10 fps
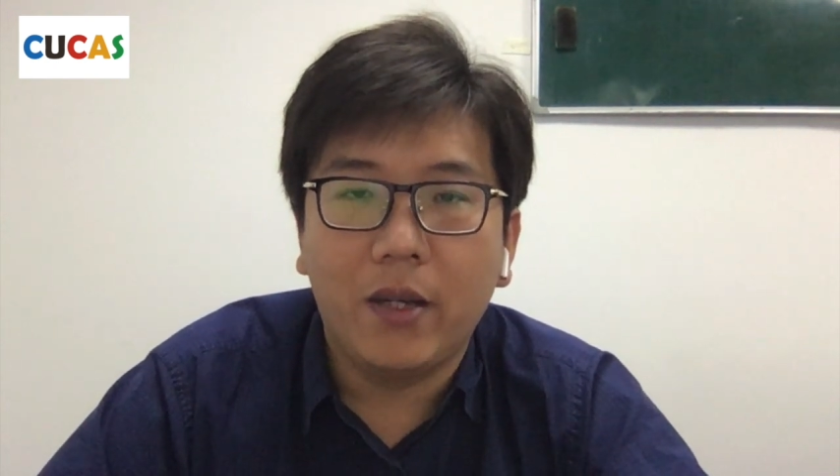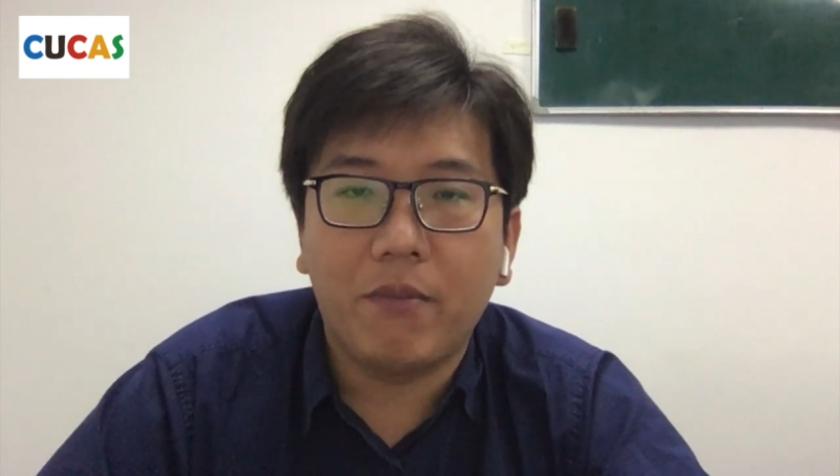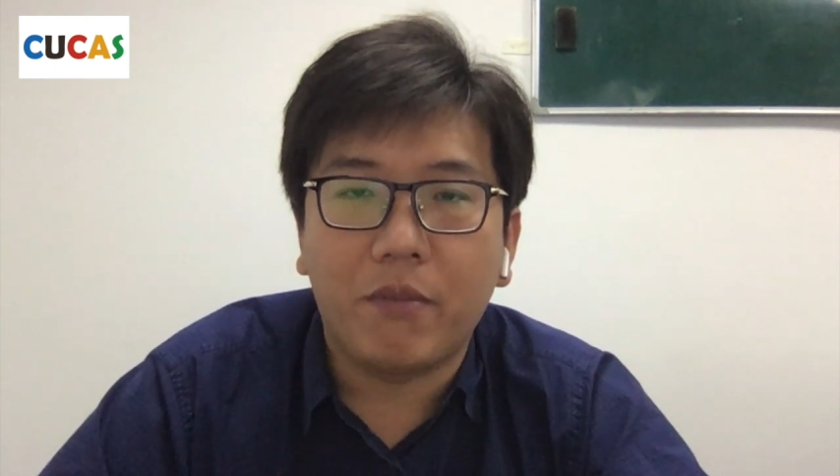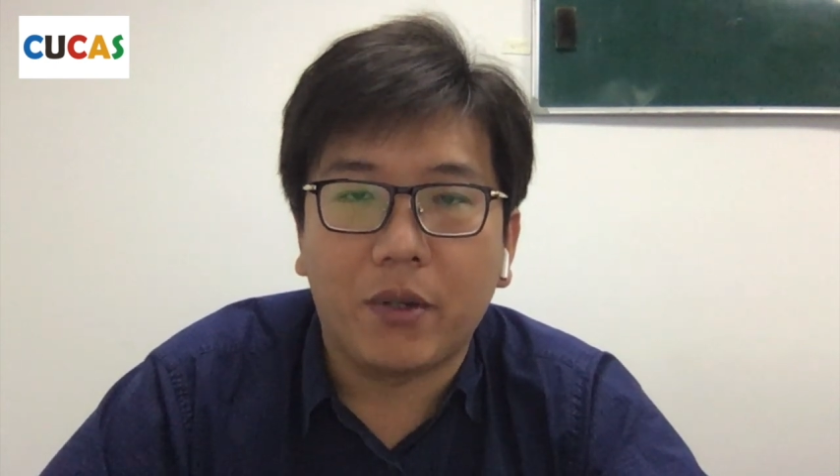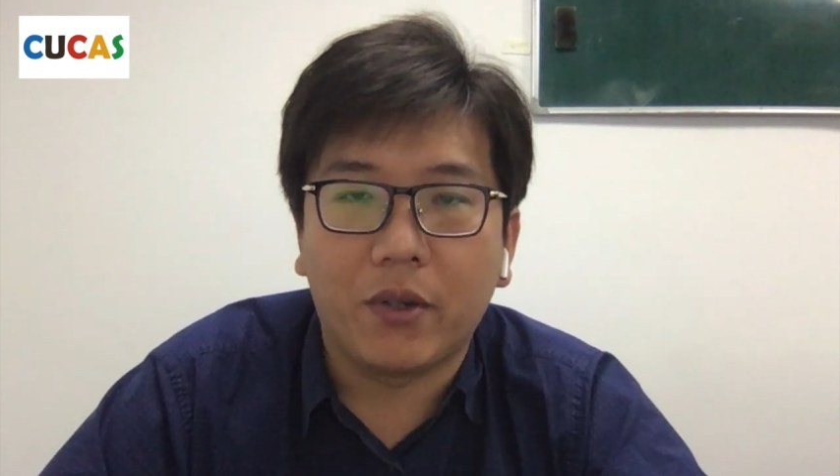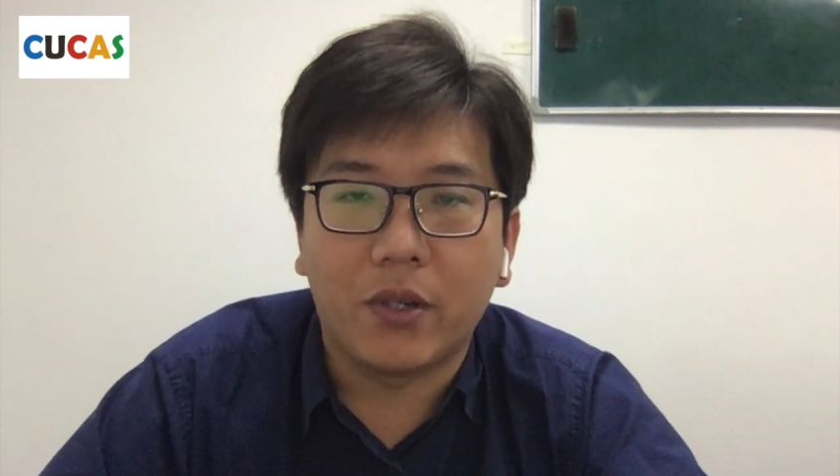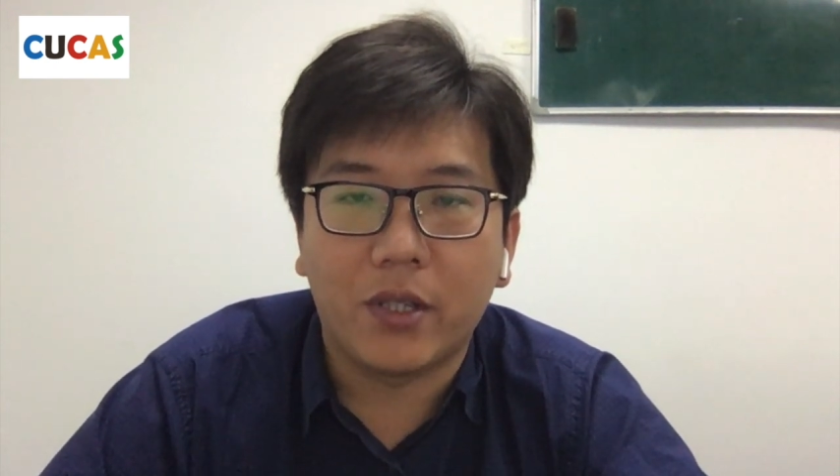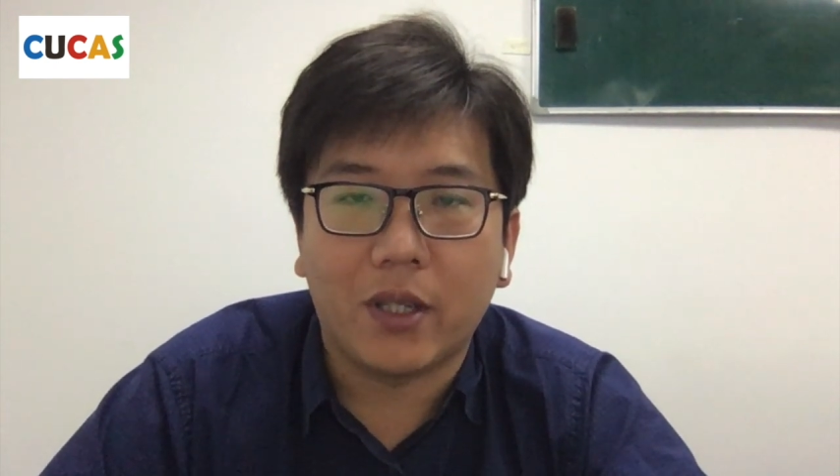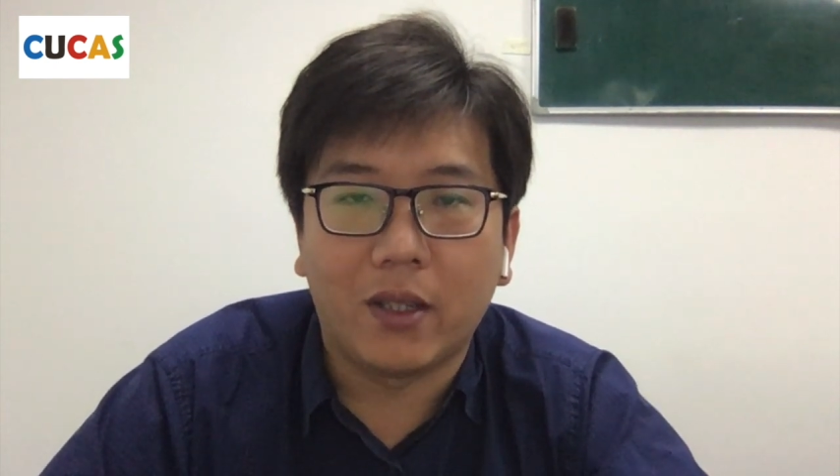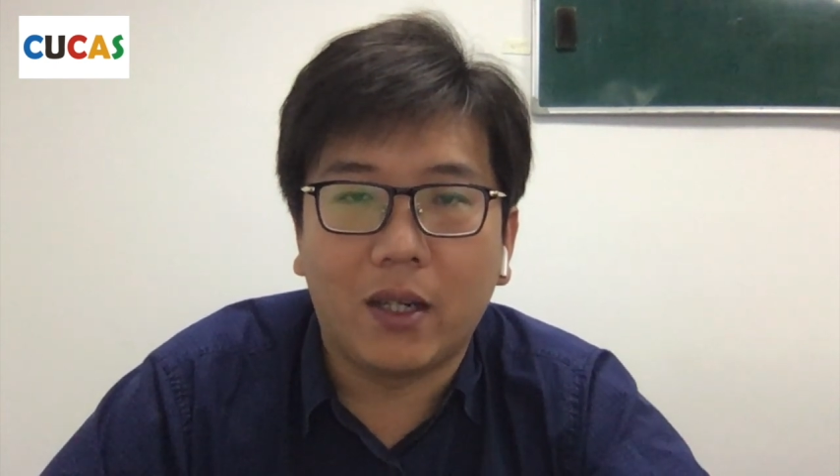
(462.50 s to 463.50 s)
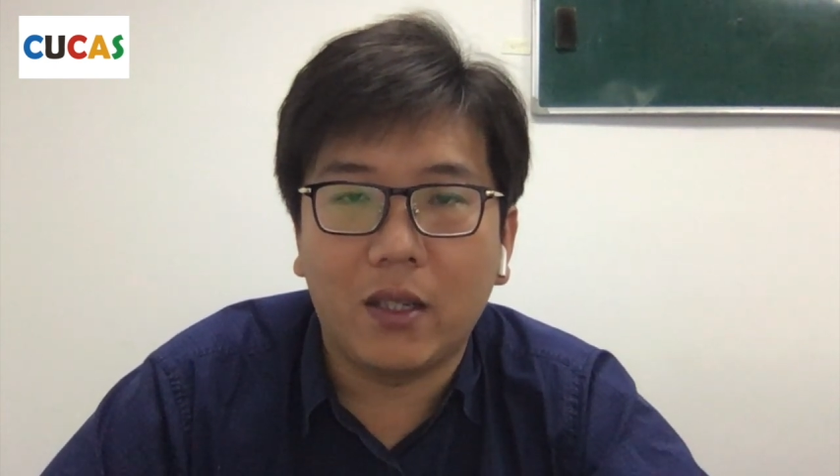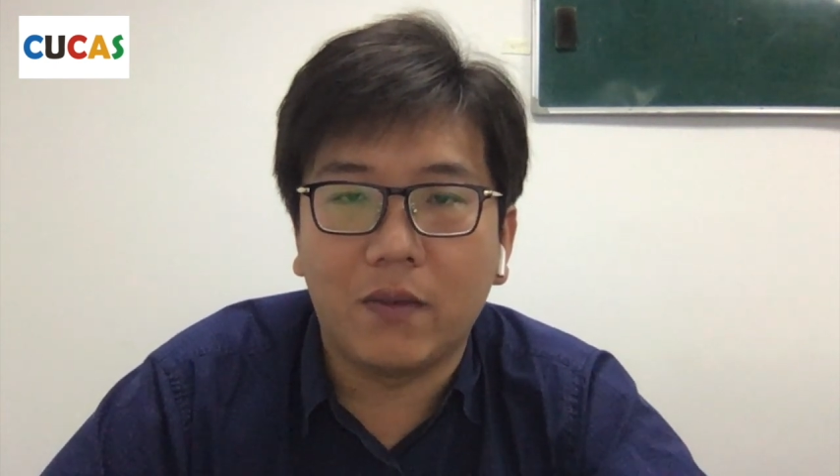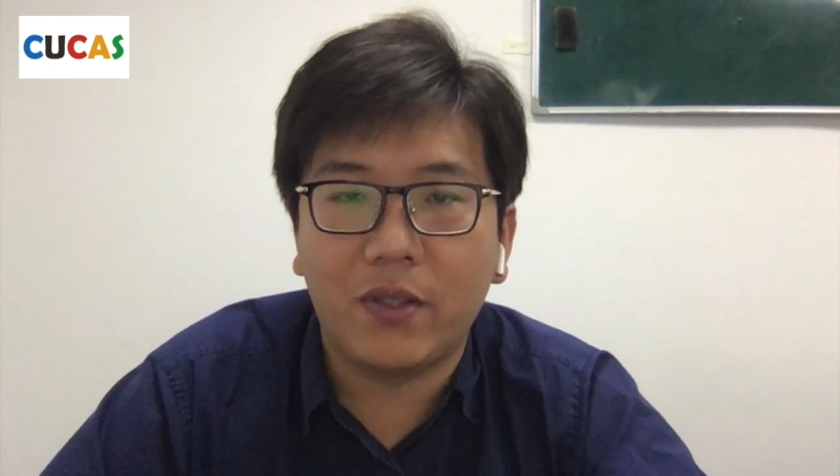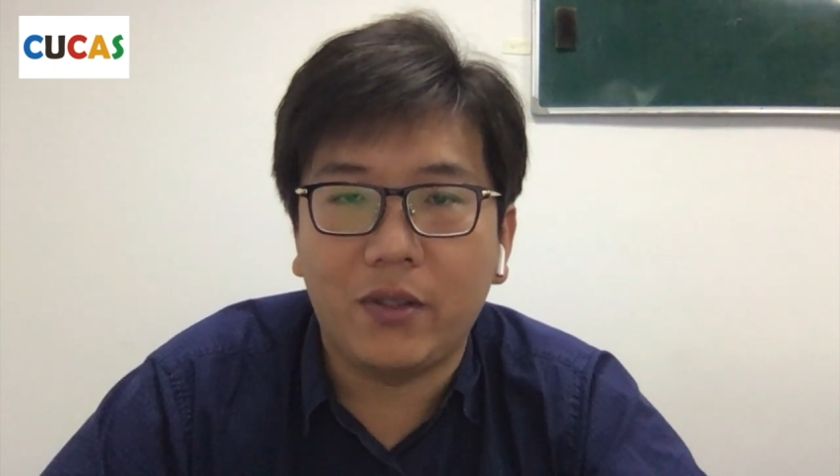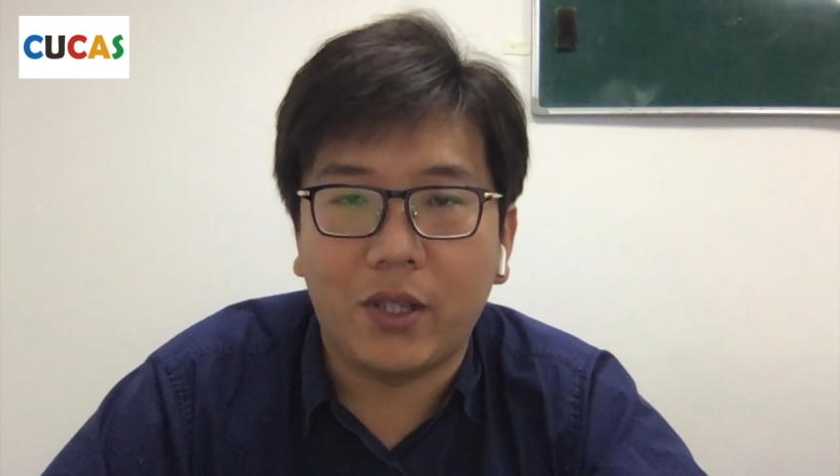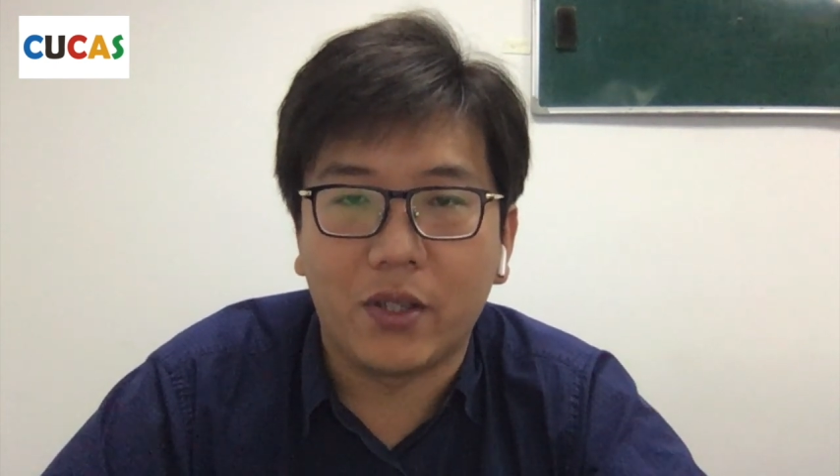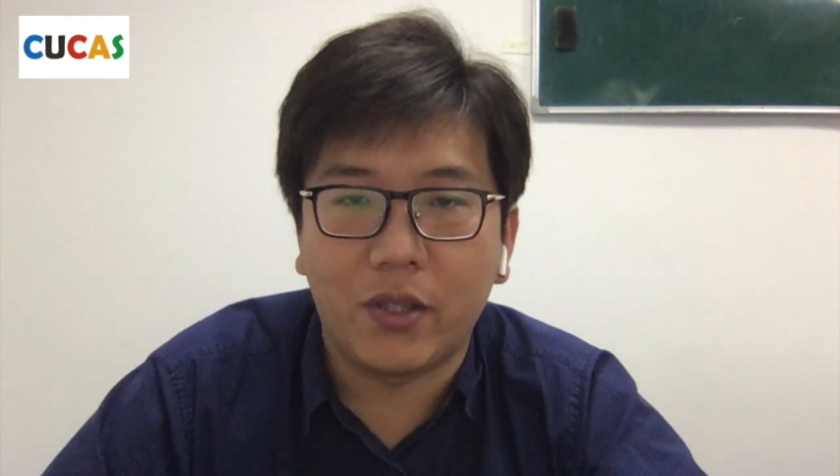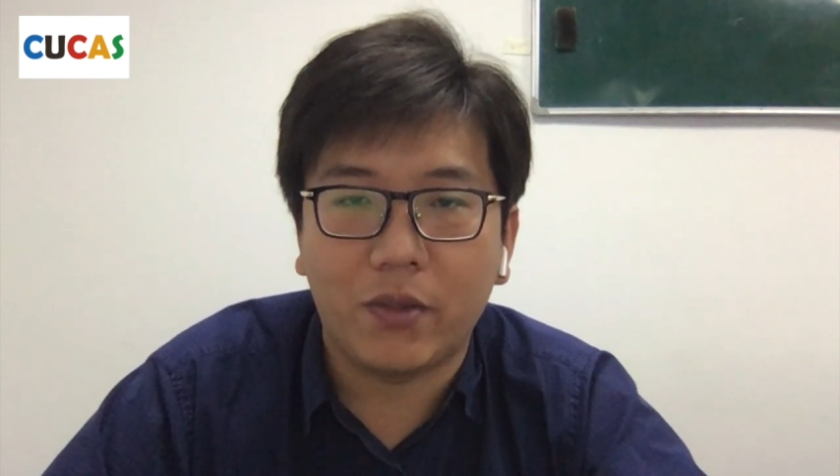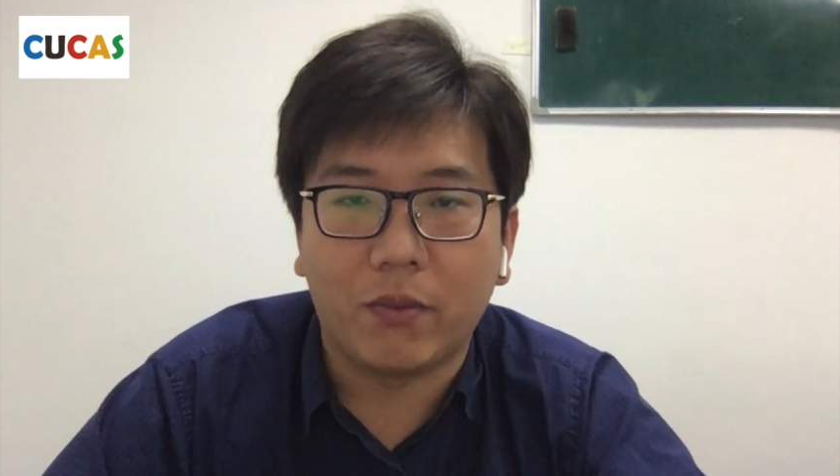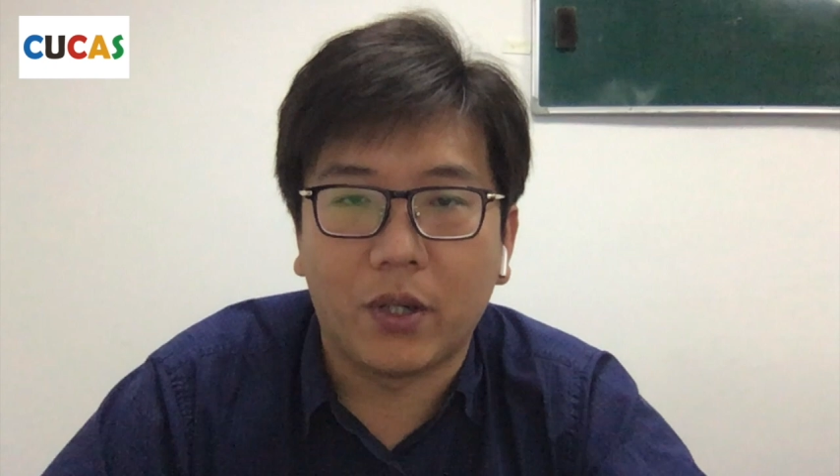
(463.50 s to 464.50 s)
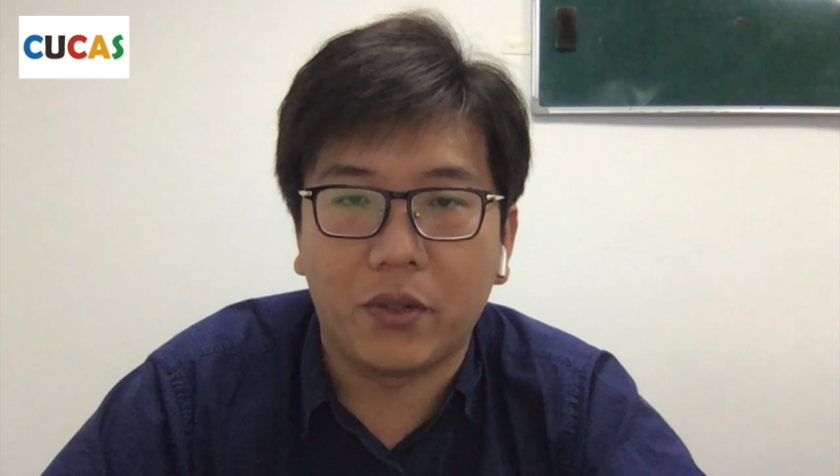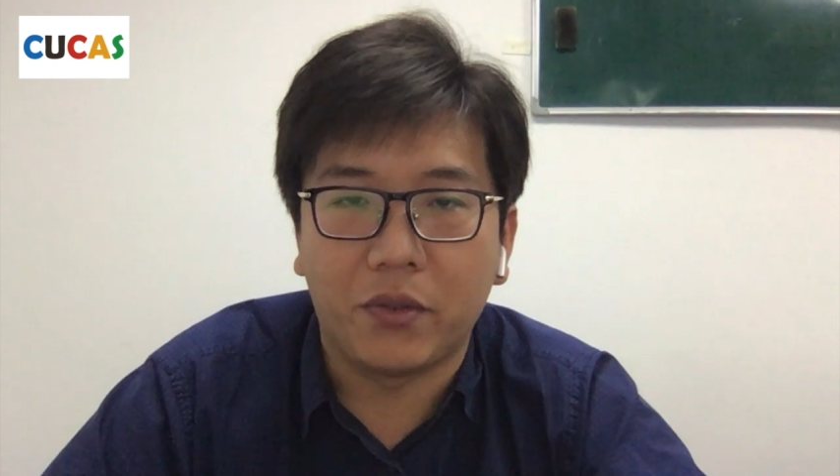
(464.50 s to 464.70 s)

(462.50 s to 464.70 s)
because a lot of students who want